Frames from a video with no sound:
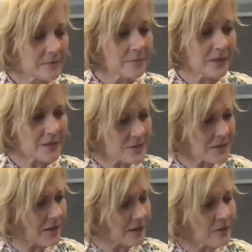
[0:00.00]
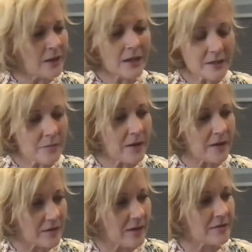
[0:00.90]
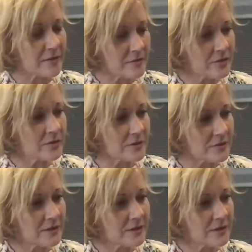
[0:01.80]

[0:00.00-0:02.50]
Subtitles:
punchy. I like the bass lines. That's good.